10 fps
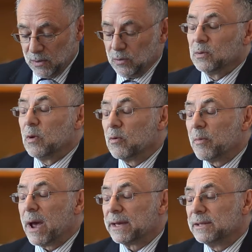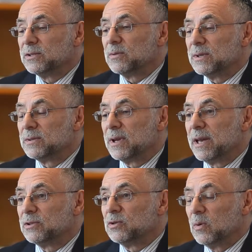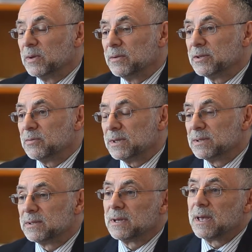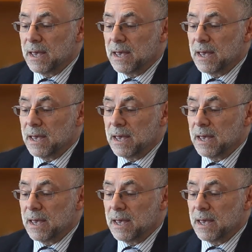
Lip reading: to lower back injuries and shoulder injuries.